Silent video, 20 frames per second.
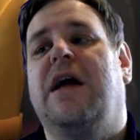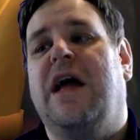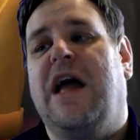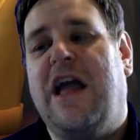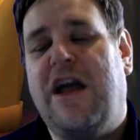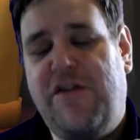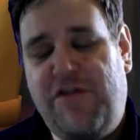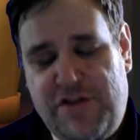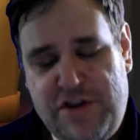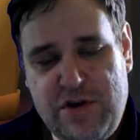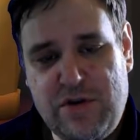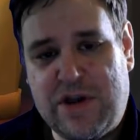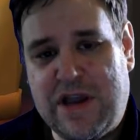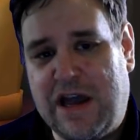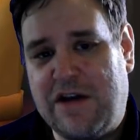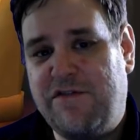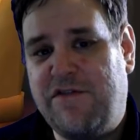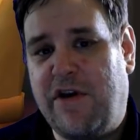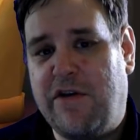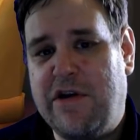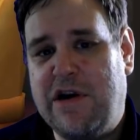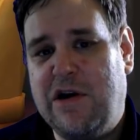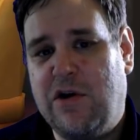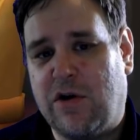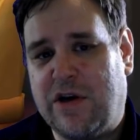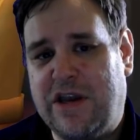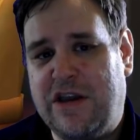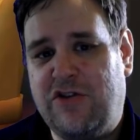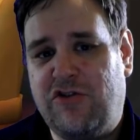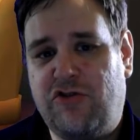If you get very
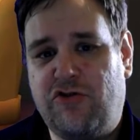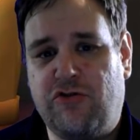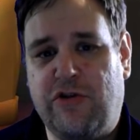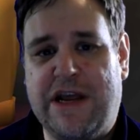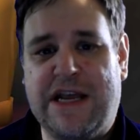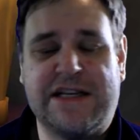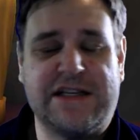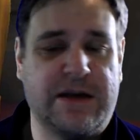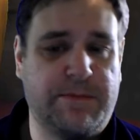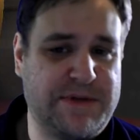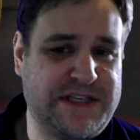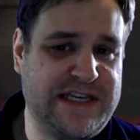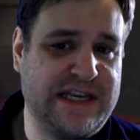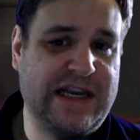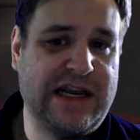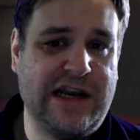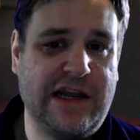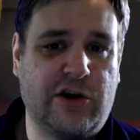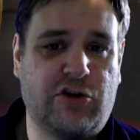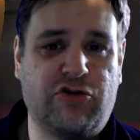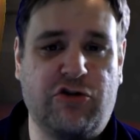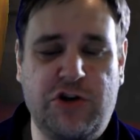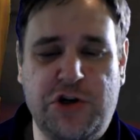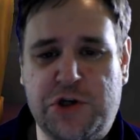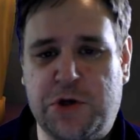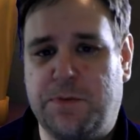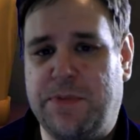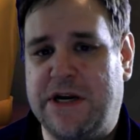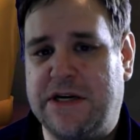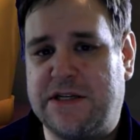lucky streaks, particularly at
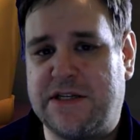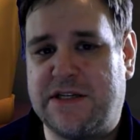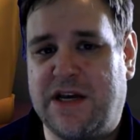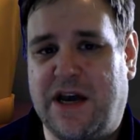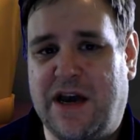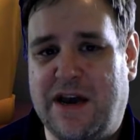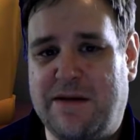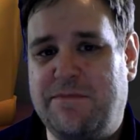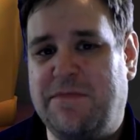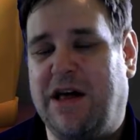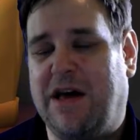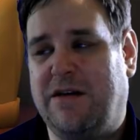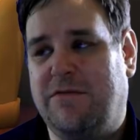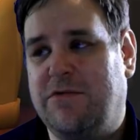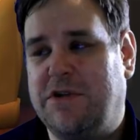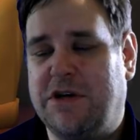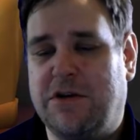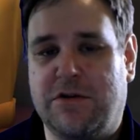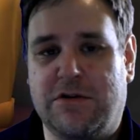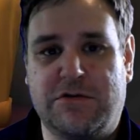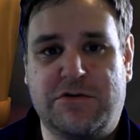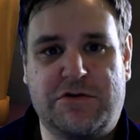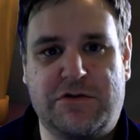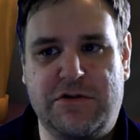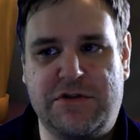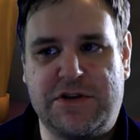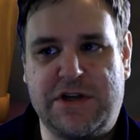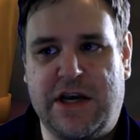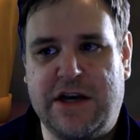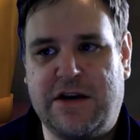crucial periods of time, like when you've got
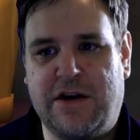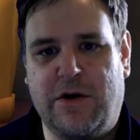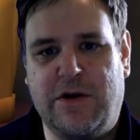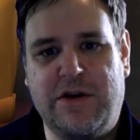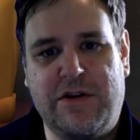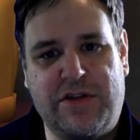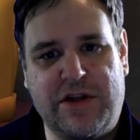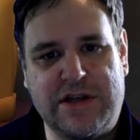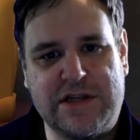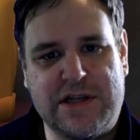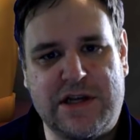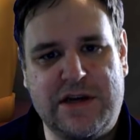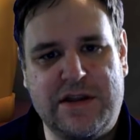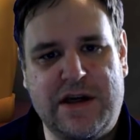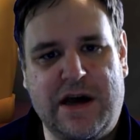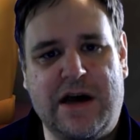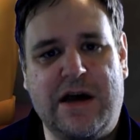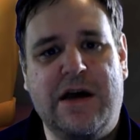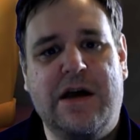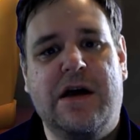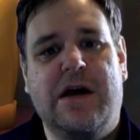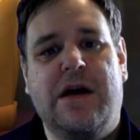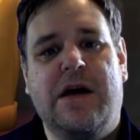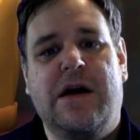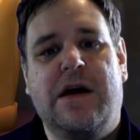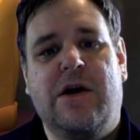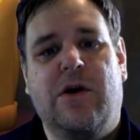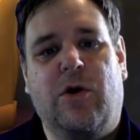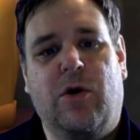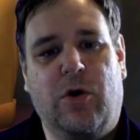Crusade going and things like that,
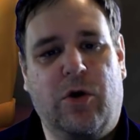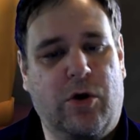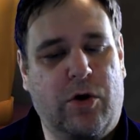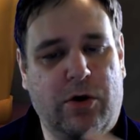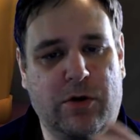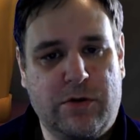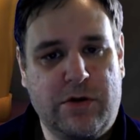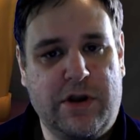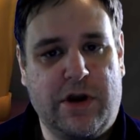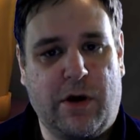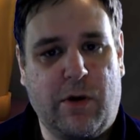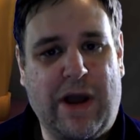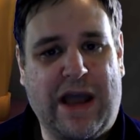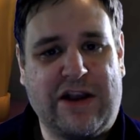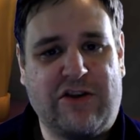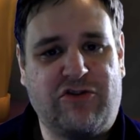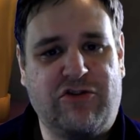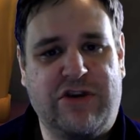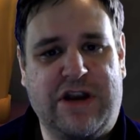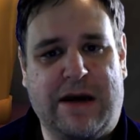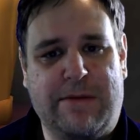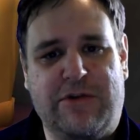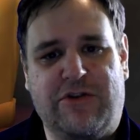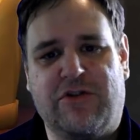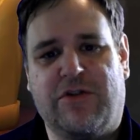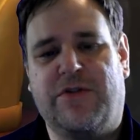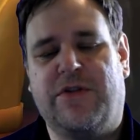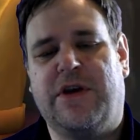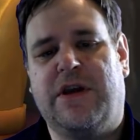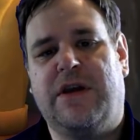or, you know, extra damage
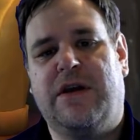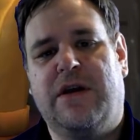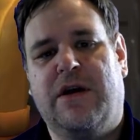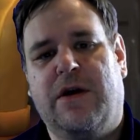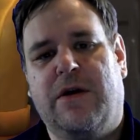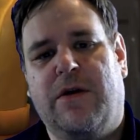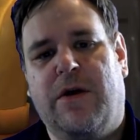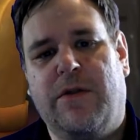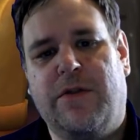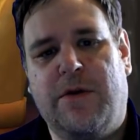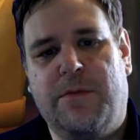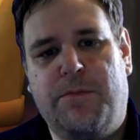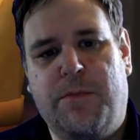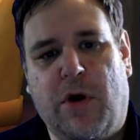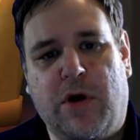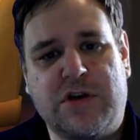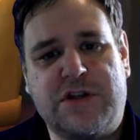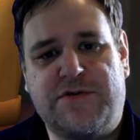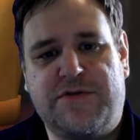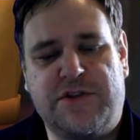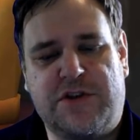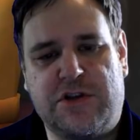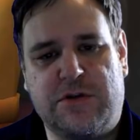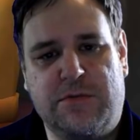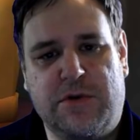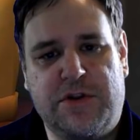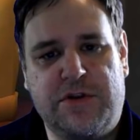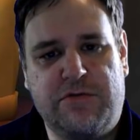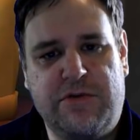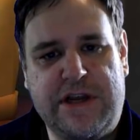on the boss for
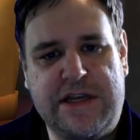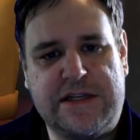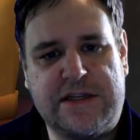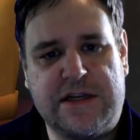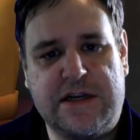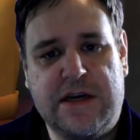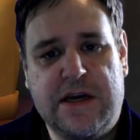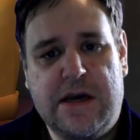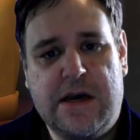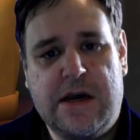some other reason,